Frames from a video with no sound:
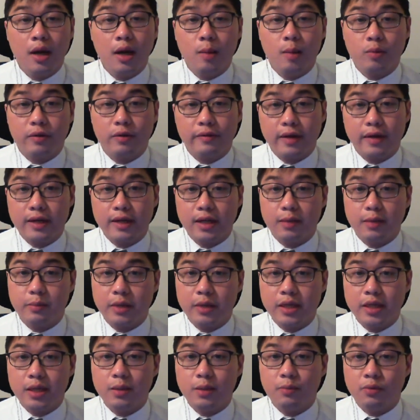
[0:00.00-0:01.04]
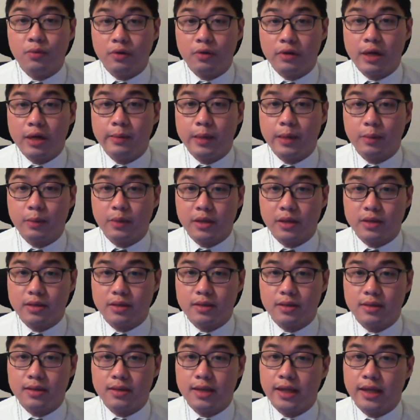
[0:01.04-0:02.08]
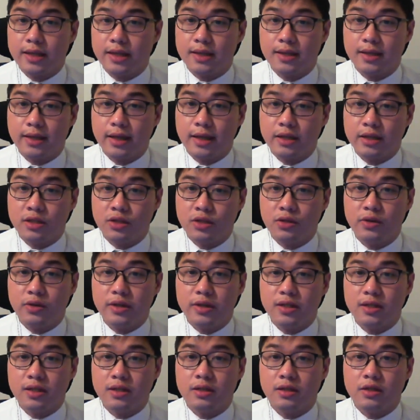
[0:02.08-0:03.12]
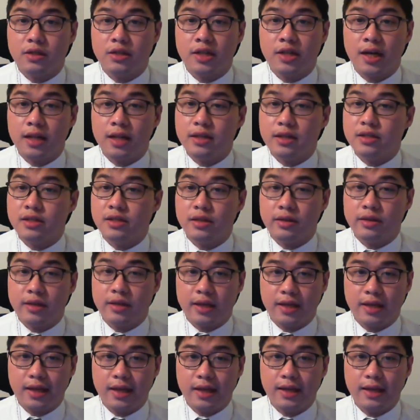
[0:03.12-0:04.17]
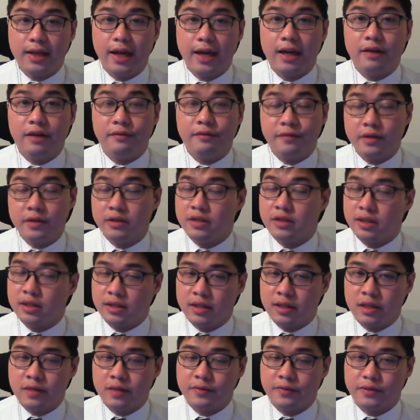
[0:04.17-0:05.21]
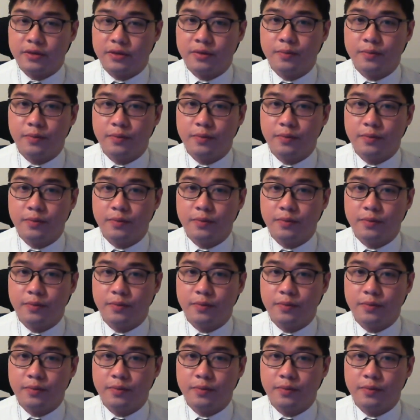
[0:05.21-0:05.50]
providing mini programming puzzles that get students to challenge their thinking and feel successful,